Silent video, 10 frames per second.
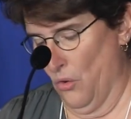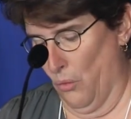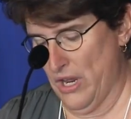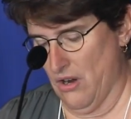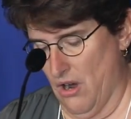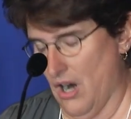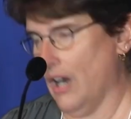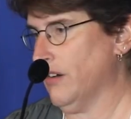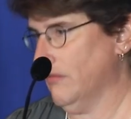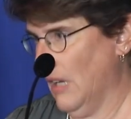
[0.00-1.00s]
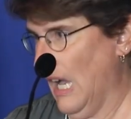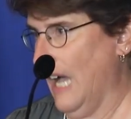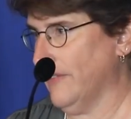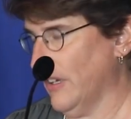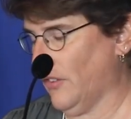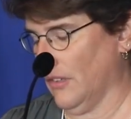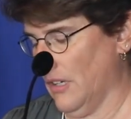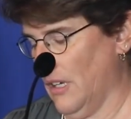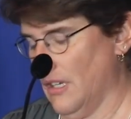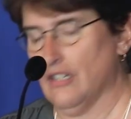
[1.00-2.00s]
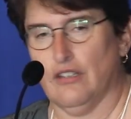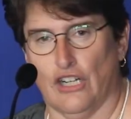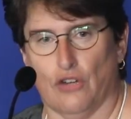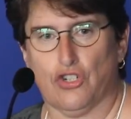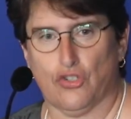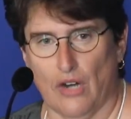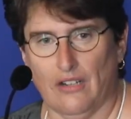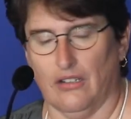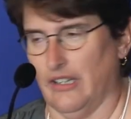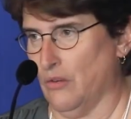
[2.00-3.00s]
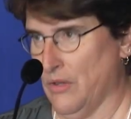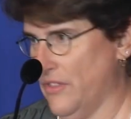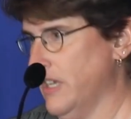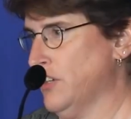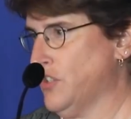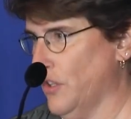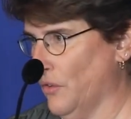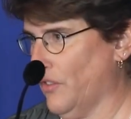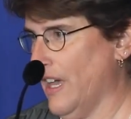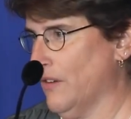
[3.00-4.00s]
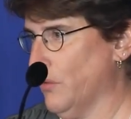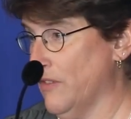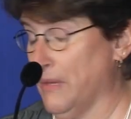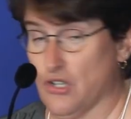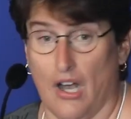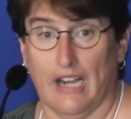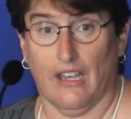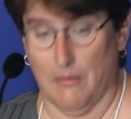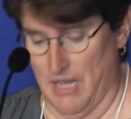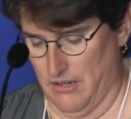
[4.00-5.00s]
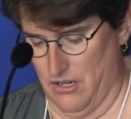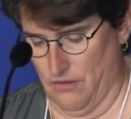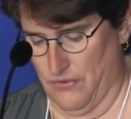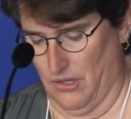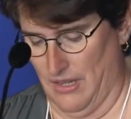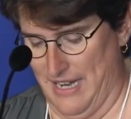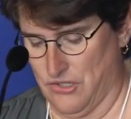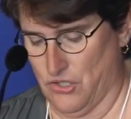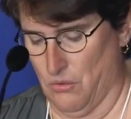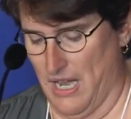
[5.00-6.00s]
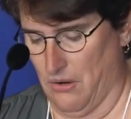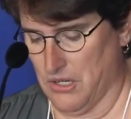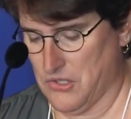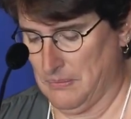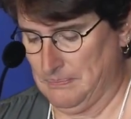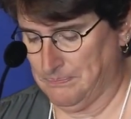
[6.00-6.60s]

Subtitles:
we are obviously, struggling with the issues that we've been talking about here for the last 2 hours.